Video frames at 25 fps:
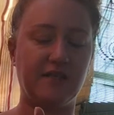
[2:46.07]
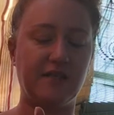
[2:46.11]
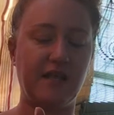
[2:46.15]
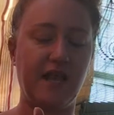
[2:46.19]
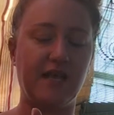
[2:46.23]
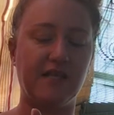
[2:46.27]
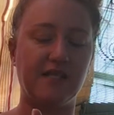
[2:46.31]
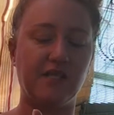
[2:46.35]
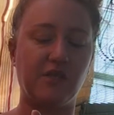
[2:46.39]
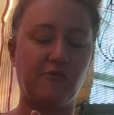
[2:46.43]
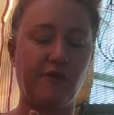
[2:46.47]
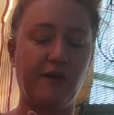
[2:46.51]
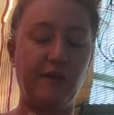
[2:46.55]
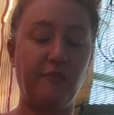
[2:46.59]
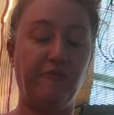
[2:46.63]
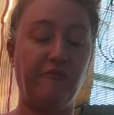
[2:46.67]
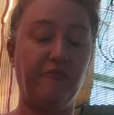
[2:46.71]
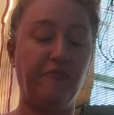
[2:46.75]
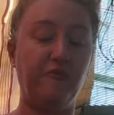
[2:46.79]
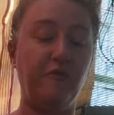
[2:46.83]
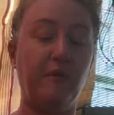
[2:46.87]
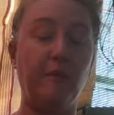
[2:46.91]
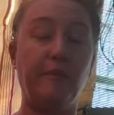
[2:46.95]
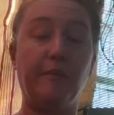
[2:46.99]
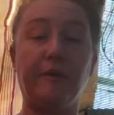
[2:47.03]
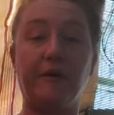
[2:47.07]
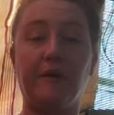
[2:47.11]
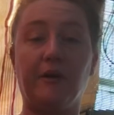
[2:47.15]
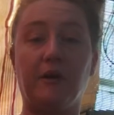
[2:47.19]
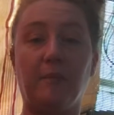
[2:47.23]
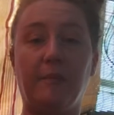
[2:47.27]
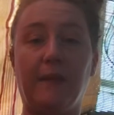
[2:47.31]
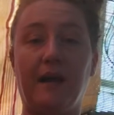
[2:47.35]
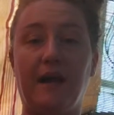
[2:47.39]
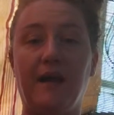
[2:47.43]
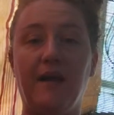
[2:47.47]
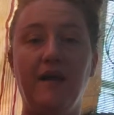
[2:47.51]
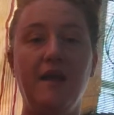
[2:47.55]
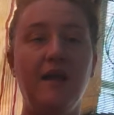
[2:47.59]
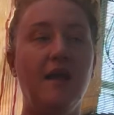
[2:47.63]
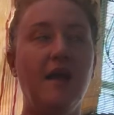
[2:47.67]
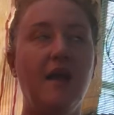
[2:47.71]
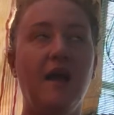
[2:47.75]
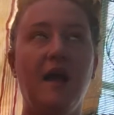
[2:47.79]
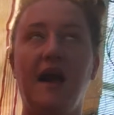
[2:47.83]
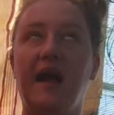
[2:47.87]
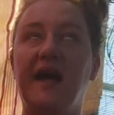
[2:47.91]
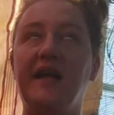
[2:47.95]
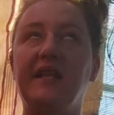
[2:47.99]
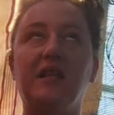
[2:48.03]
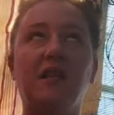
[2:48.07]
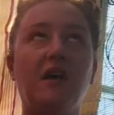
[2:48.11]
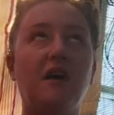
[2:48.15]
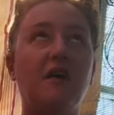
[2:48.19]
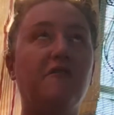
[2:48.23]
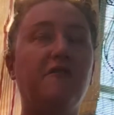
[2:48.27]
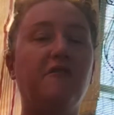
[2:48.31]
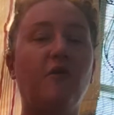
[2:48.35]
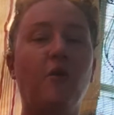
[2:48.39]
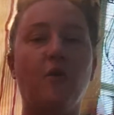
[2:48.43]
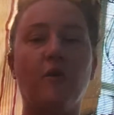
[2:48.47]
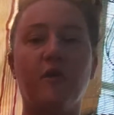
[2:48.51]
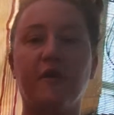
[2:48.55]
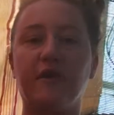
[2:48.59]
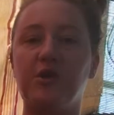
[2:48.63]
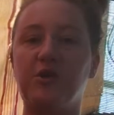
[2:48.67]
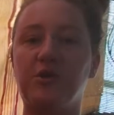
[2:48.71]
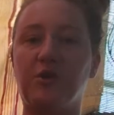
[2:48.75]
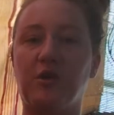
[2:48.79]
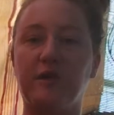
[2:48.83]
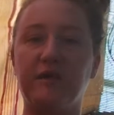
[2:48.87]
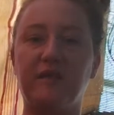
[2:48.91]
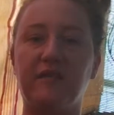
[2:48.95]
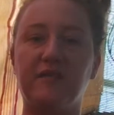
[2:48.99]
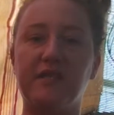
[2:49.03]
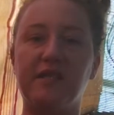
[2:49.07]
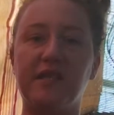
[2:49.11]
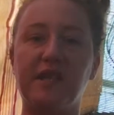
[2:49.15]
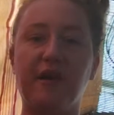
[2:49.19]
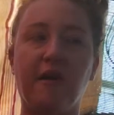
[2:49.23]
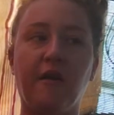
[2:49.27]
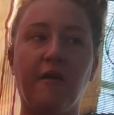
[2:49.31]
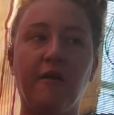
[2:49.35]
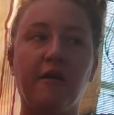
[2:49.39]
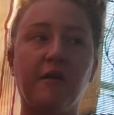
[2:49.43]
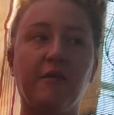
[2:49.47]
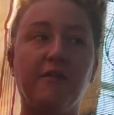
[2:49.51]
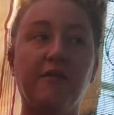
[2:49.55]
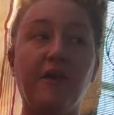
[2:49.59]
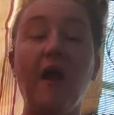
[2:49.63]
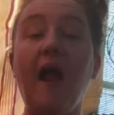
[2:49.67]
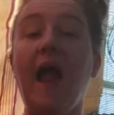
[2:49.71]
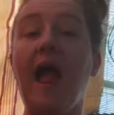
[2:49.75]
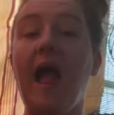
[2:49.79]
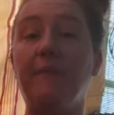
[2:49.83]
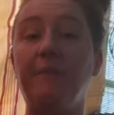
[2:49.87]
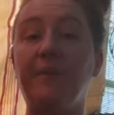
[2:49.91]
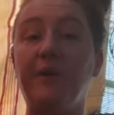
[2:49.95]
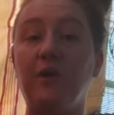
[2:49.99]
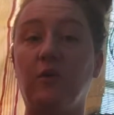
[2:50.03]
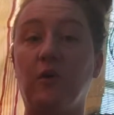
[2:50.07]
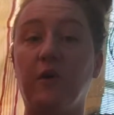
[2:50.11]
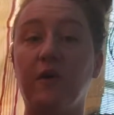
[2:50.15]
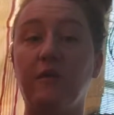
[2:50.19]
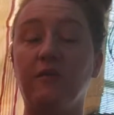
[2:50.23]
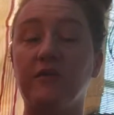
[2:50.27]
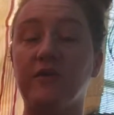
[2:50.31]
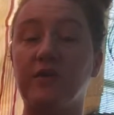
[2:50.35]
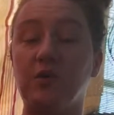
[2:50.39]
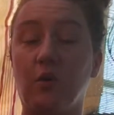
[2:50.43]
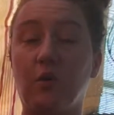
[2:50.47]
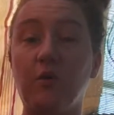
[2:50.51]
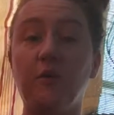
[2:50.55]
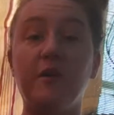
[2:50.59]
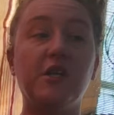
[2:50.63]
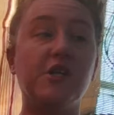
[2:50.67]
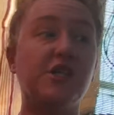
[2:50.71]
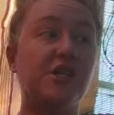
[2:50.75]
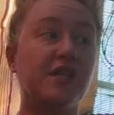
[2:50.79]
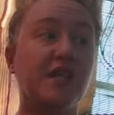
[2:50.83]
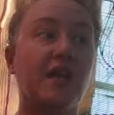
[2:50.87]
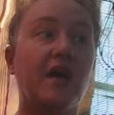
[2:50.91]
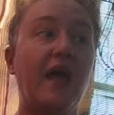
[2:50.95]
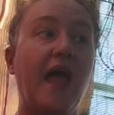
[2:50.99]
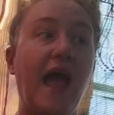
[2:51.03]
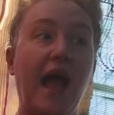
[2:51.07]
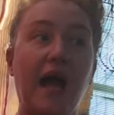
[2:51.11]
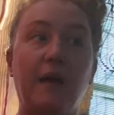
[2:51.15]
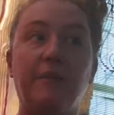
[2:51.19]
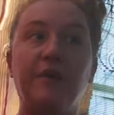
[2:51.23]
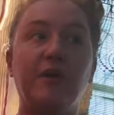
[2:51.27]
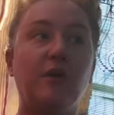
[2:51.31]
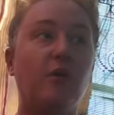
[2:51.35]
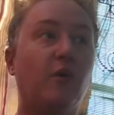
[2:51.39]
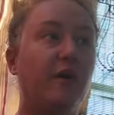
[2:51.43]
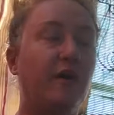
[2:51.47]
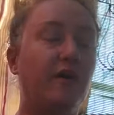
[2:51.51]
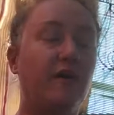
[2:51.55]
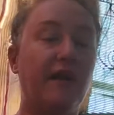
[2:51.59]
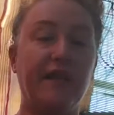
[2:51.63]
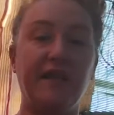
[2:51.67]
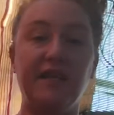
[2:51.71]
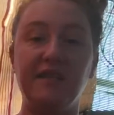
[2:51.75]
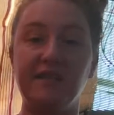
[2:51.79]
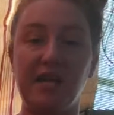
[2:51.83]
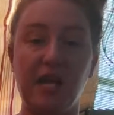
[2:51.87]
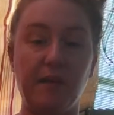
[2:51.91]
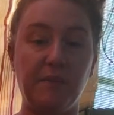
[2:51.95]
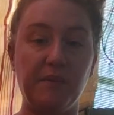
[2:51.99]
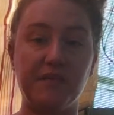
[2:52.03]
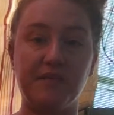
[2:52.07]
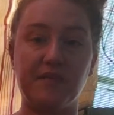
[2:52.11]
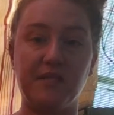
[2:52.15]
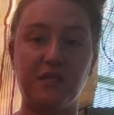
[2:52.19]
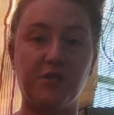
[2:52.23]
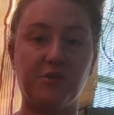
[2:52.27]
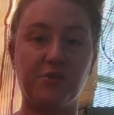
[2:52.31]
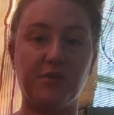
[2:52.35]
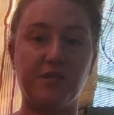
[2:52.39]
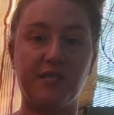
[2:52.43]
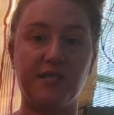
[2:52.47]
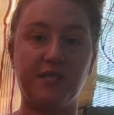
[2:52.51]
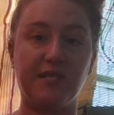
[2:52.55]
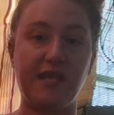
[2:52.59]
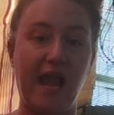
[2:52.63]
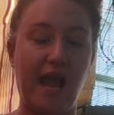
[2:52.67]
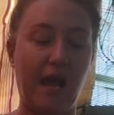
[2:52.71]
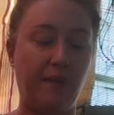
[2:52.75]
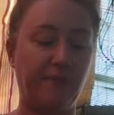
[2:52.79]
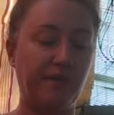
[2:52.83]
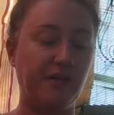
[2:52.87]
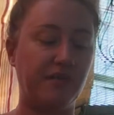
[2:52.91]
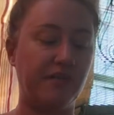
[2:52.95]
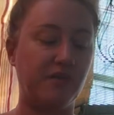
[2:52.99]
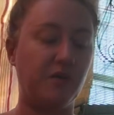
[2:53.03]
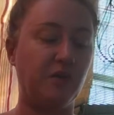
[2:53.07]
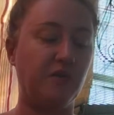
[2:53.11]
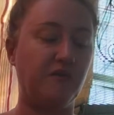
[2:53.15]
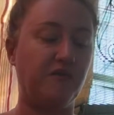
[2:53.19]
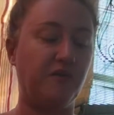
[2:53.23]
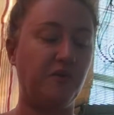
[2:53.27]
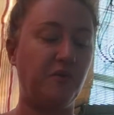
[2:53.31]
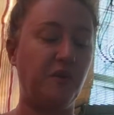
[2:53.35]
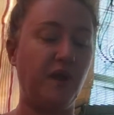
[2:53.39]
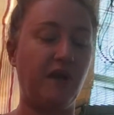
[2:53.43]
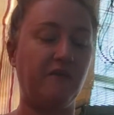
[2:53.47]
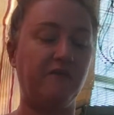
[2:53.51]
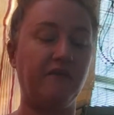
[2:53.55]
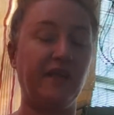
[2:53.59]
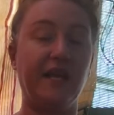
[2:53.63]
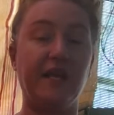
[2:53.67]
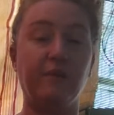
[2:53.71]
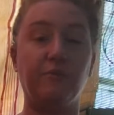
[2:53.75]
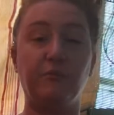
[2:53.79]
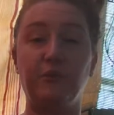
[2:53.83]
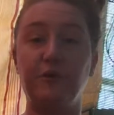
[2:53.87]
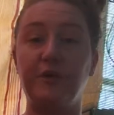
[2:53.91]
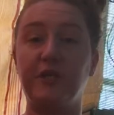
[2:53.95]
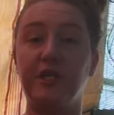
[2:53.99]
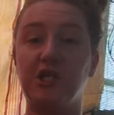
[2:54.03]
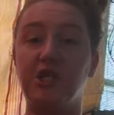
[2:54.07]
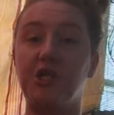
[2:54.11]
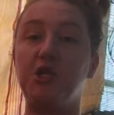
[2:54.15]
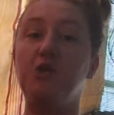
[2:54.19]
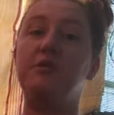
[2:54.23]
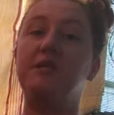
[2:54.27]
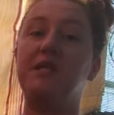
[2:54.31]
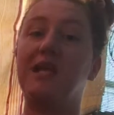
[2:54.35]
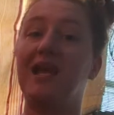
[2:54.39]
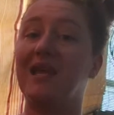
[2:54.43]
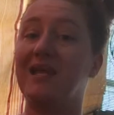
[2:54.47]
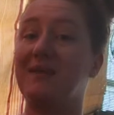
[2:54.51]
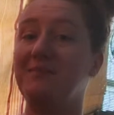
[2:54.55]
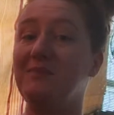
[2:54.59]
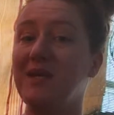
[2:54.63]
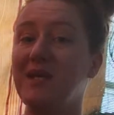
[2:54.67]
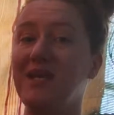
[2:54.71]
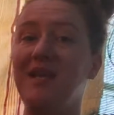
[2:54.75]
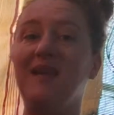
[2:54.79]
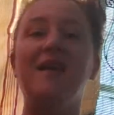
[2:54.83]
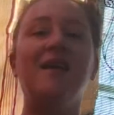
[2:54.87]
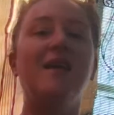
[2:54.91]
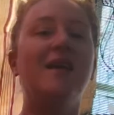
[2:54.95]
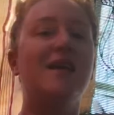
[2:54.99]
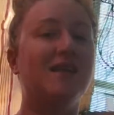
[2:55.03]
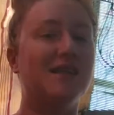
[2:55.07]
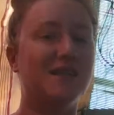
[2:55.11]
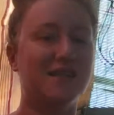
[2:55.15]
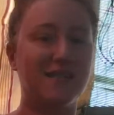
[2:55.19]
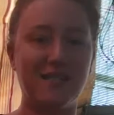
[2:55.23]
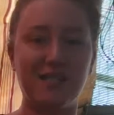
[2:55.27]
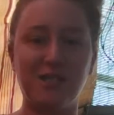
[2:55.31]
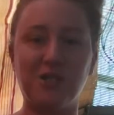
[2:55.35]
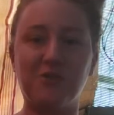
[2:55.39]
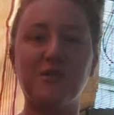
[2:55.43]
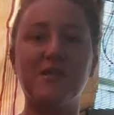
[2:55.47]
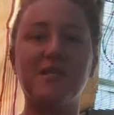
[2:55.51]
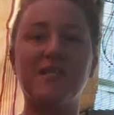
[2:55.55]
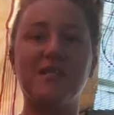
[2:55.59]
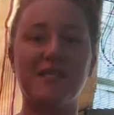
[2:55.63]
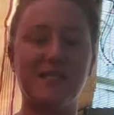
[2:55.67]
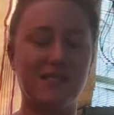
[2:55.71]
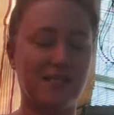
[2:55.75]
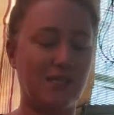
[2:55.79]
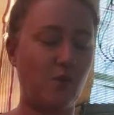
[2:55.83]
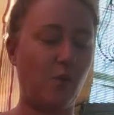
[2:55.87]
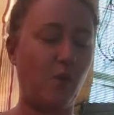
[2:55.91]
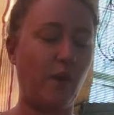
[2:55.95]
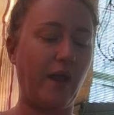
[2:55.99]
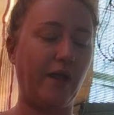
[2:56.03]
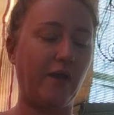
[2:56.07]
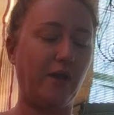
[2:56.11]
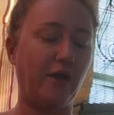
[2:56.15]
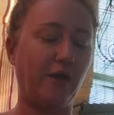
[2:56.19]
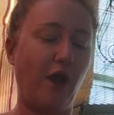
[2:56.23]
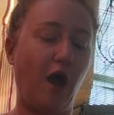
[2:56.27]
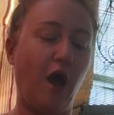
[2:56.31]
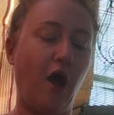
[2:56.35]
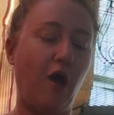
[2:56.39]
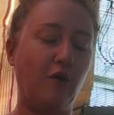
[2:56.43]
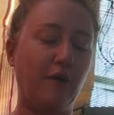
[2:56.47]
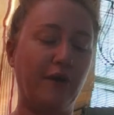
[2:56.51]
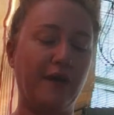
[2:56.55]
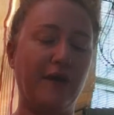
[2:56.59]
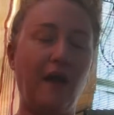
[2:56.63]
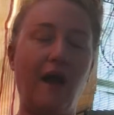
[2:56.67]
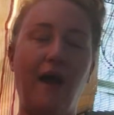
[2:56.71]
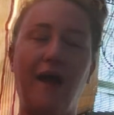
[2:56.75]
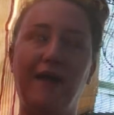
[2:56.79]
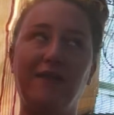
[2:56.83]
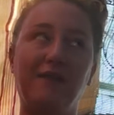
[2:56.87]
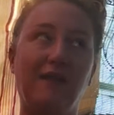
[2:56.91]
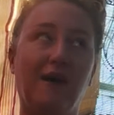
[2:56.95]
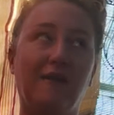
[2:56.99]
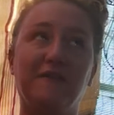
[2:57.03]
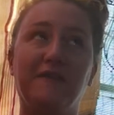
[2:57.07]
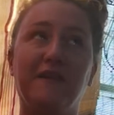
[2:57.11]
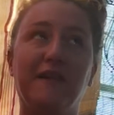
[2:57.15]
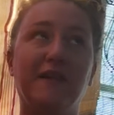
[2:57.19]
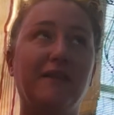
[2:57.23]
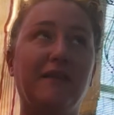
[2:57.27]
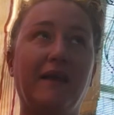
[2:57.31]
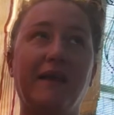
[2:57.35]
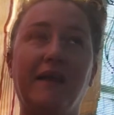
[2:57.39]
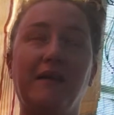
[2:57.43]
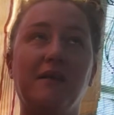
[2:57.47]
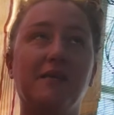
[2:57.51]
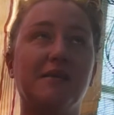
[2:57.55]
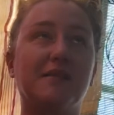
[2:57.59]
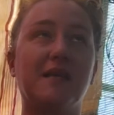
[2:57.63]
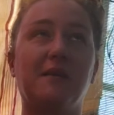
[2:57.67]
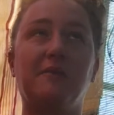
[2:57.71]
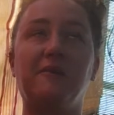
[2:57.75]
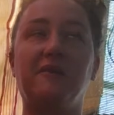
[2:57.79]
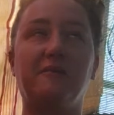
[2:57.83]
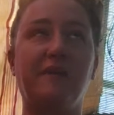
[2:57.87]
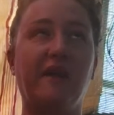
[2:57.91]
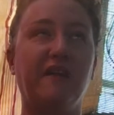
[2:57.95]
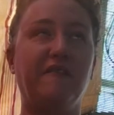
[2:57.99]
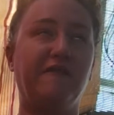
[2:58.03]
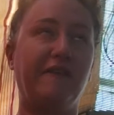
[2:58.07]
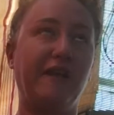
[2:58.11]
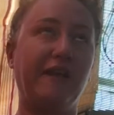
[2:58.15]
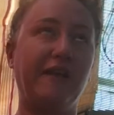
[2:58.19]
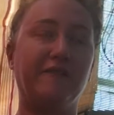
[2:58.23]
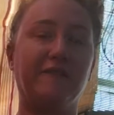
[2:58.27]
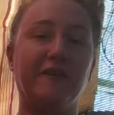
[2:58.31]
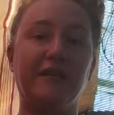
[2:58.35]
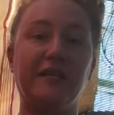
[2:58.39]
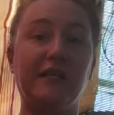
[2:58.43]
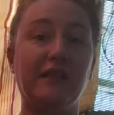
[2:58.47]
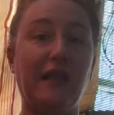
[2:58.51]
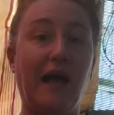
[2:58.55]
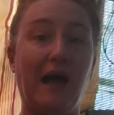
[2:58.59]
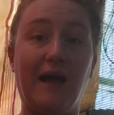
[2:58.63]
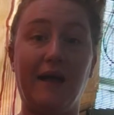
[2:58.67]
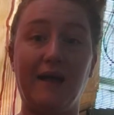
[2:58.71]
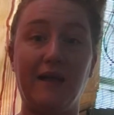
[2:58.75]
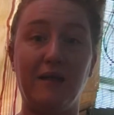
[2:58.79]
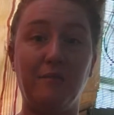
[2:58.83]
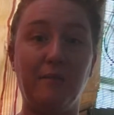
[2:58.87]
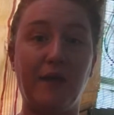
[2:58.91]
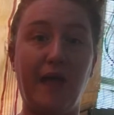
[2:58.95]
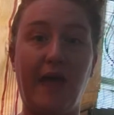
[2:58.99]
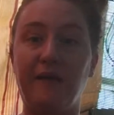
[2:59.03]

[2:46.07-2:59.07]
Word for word: It has grapefruit and bergamot. I love orange oils. They're happy oils. Orange is a happy oil. Any type of citrus is happy. So if you have like mood issues like me, citrus is the way to go, and I love it. Like some of my favorite, lime.